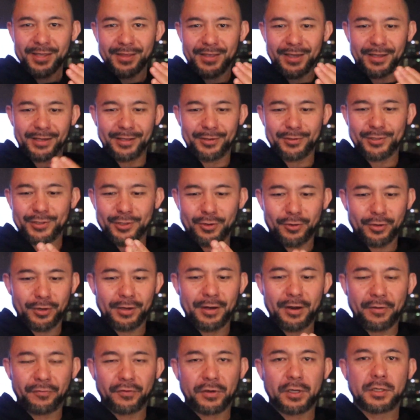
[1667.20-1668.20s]
that there's not
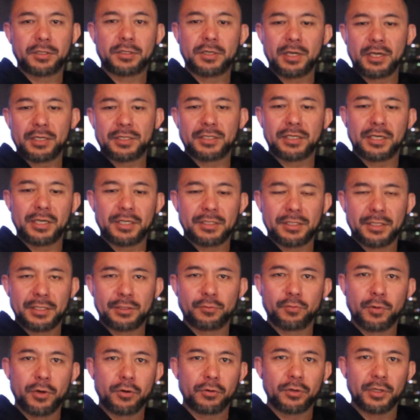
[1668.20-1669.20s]
enough test kits
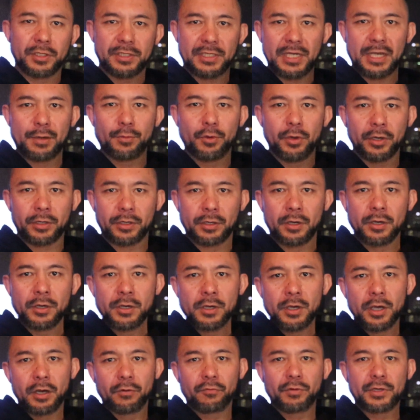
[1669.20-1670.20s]
as well, the same like
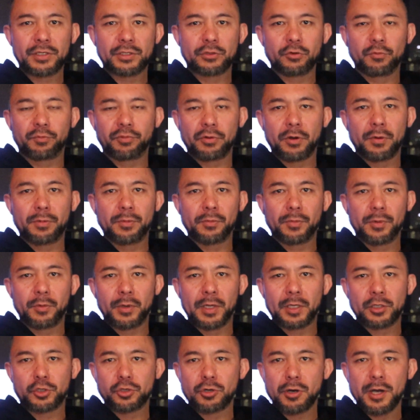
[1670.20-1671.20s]
the original
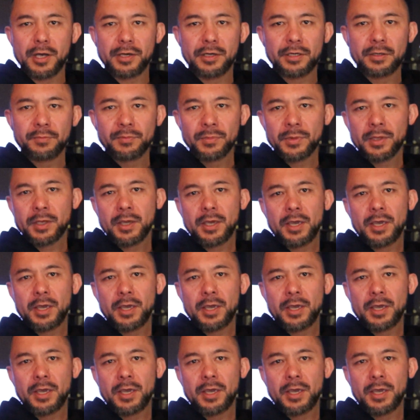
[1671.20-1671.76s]
problem in China.